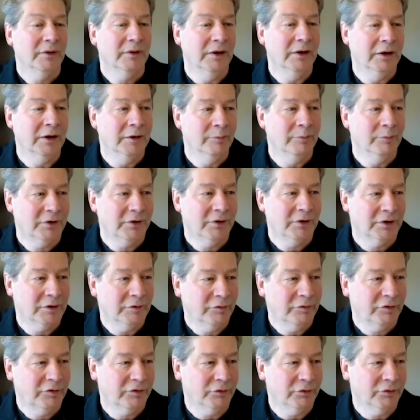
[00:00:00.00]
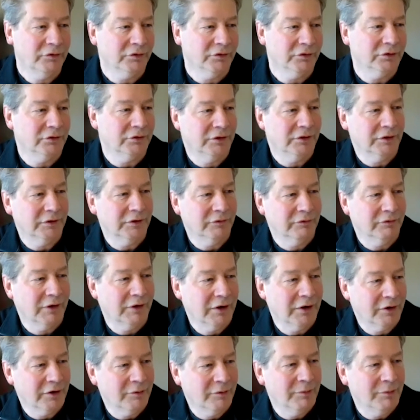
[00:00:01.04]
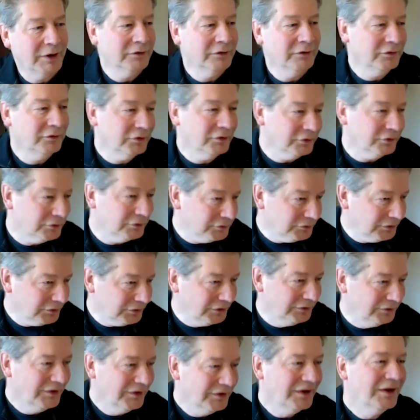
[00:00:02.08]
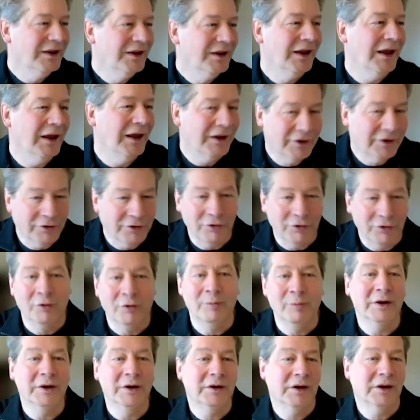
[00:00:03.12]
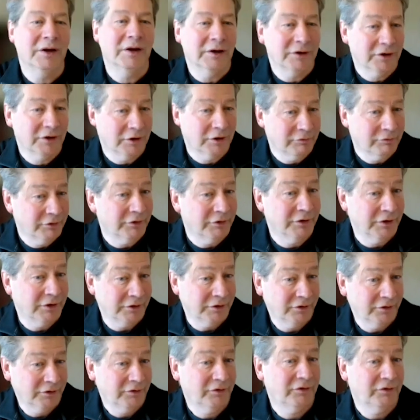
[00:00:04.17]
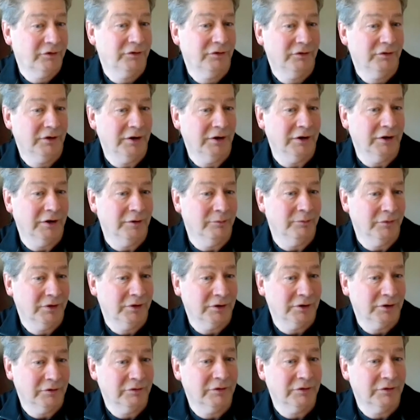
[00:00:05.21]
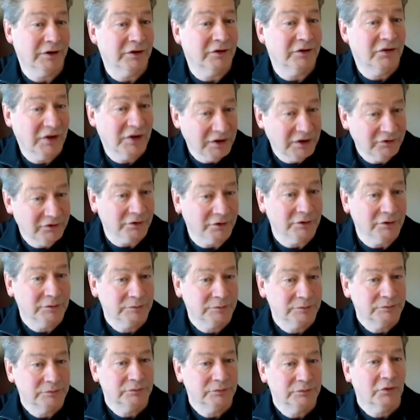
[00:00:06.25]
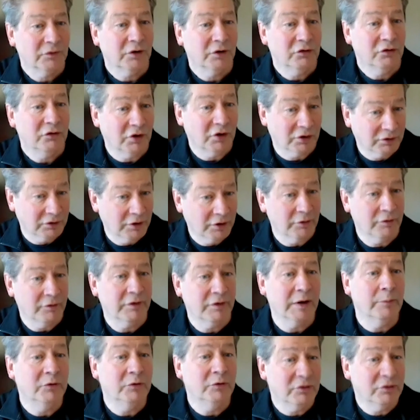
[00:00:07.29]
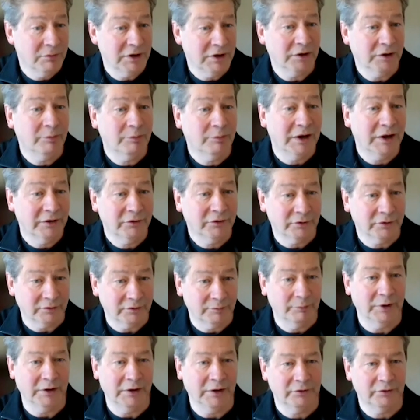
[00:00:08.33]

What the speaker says: kind of social, environmental, economic, and governance kind of like data to allow them to make better